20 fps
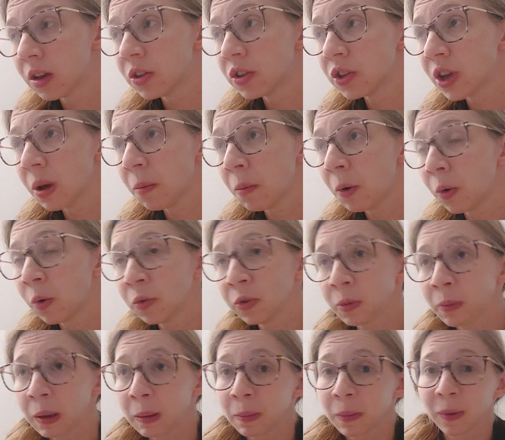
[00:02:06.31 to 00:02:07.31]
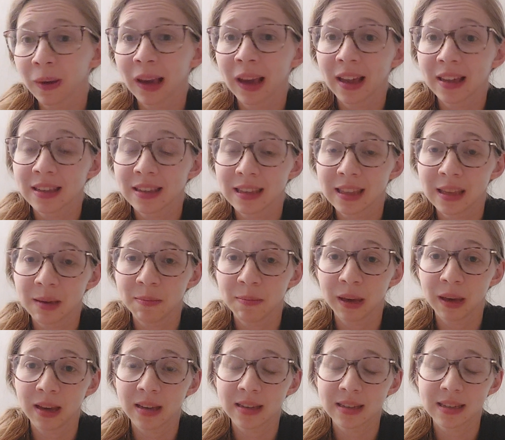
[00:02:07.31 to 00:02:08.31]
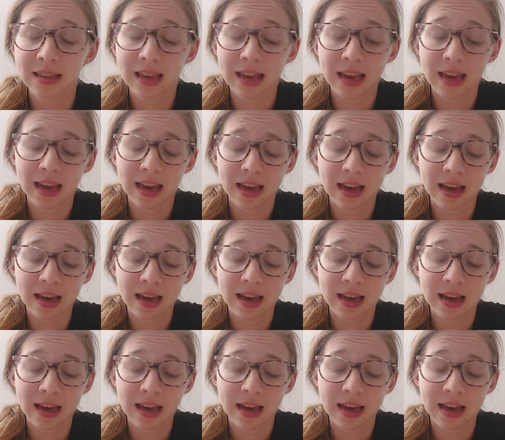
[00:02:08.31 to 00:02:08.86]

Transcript: Some older people can't sleep because they